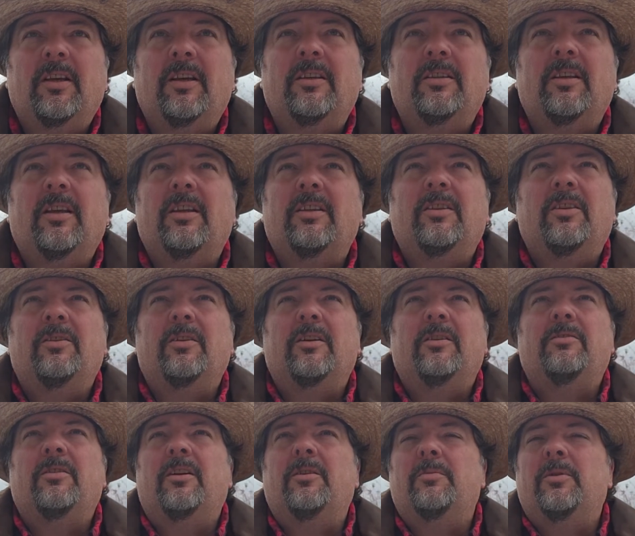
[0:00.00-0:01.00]
they're
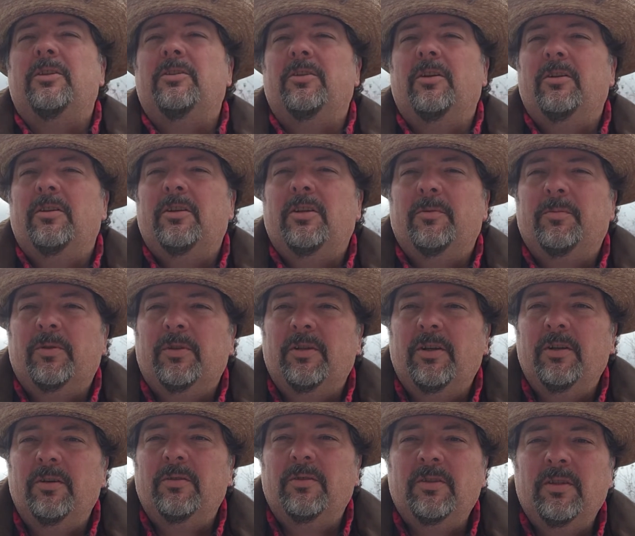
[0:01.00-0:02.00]
incredibly dirty to
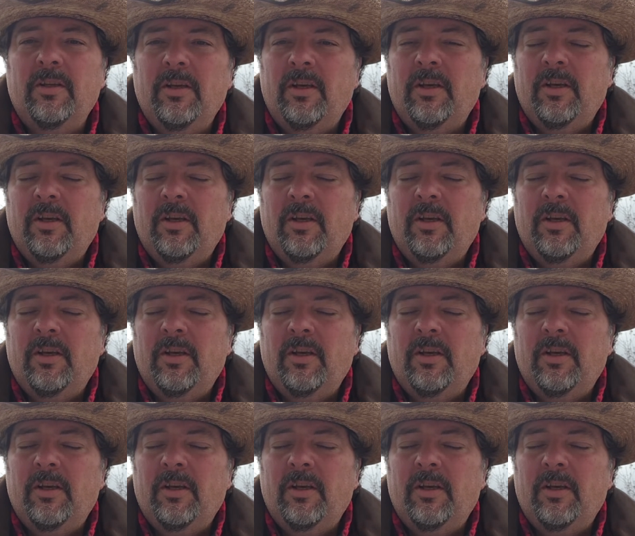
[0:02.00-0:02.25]
produce.